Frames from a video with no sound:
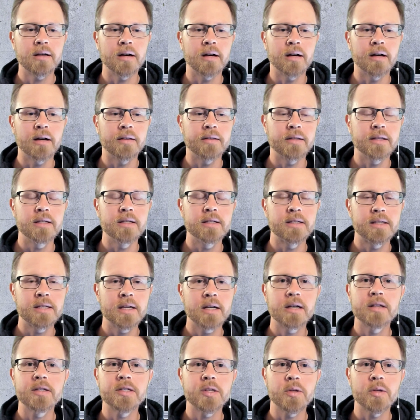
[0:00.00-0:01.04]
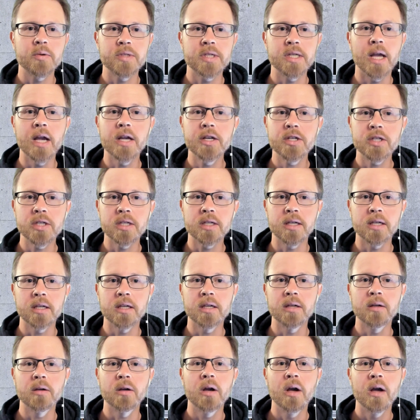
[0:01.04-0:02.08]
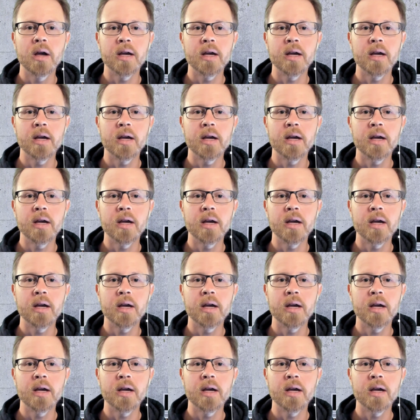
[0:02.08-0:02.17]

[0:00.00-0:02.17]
uh, the tenant association key